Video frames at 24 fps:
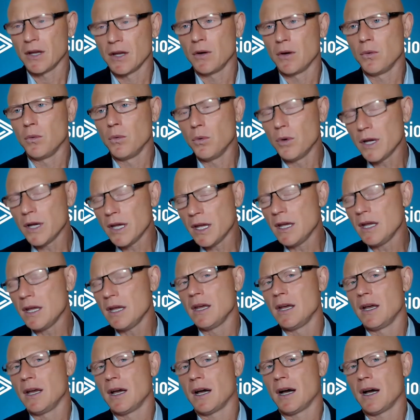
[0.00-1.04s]

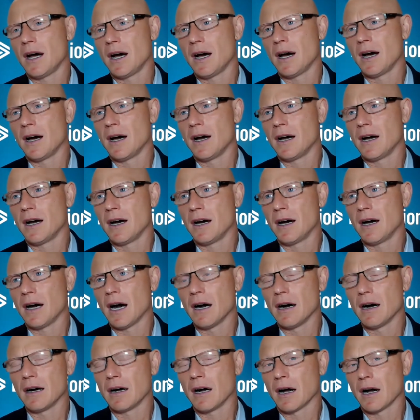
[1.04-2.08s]
we
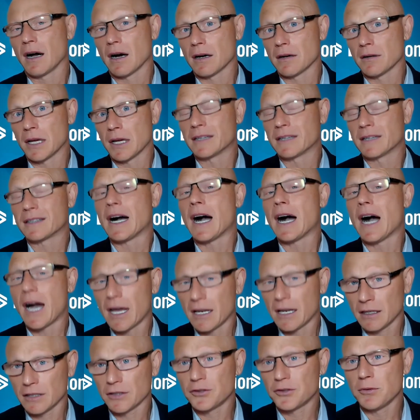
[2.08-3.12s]
are
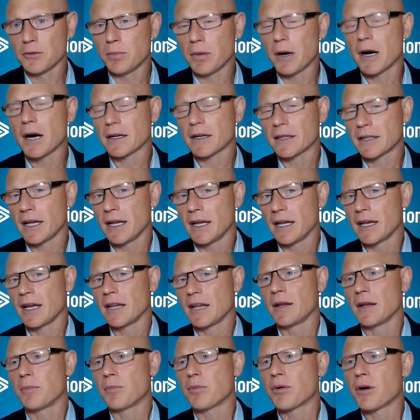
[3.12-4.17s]
entitled to partake
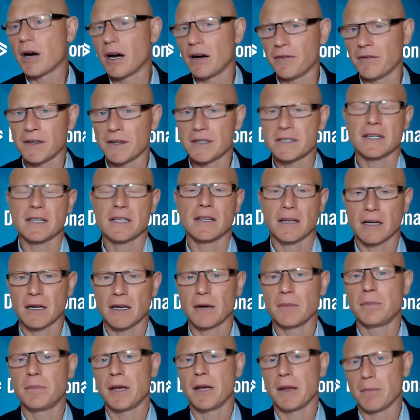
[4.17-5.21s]
in the profits that the
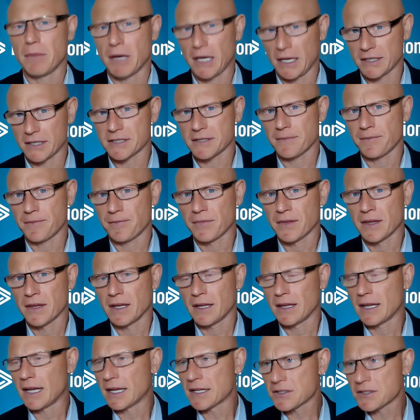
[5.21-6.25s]
company makes.
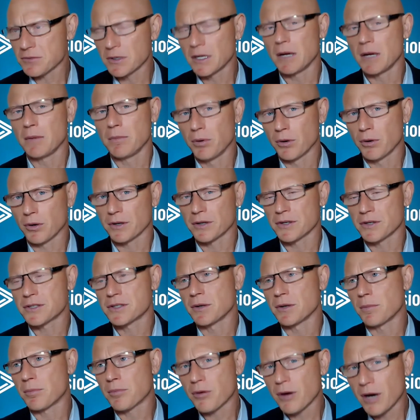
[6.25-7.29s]
That's really important.
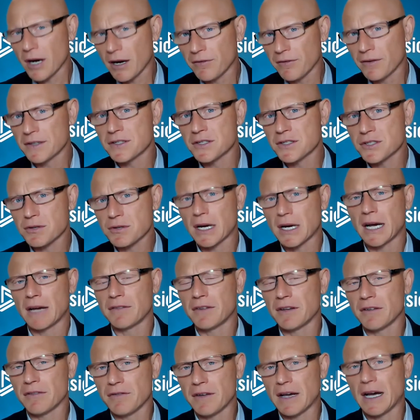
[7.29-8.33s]
So profits drive
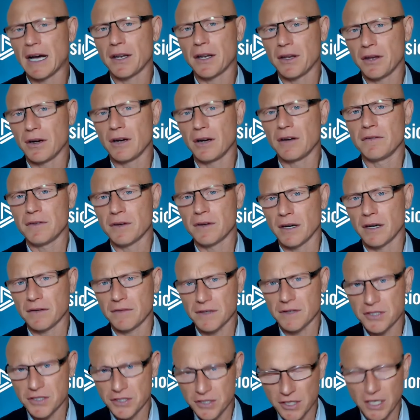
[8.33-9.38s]
the value of
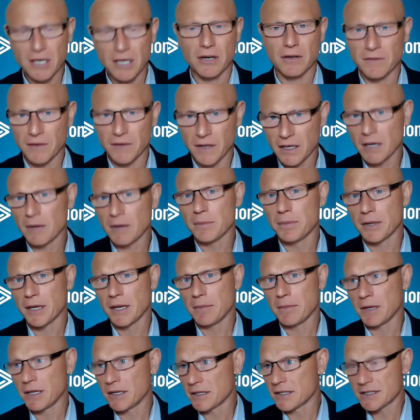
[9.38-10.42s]
a share of a company,
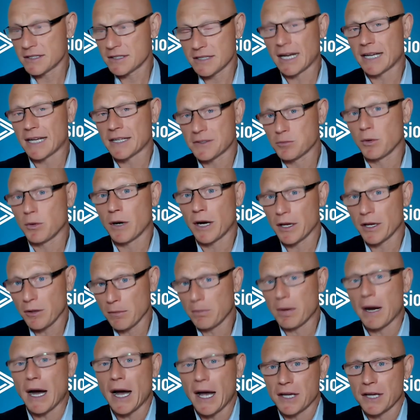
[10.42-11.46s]
because that's why you
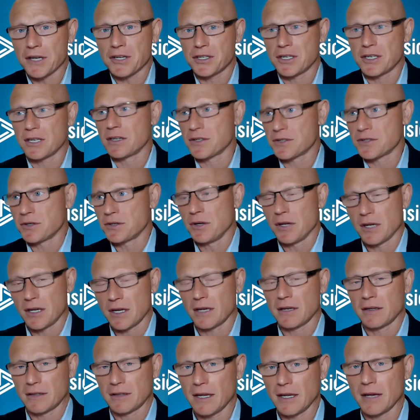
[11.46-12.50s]
buy a share, so you
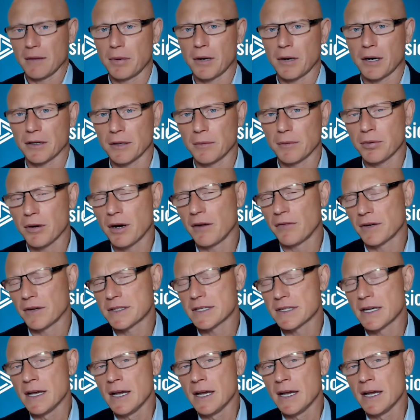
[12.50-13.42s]
can take part in the profits.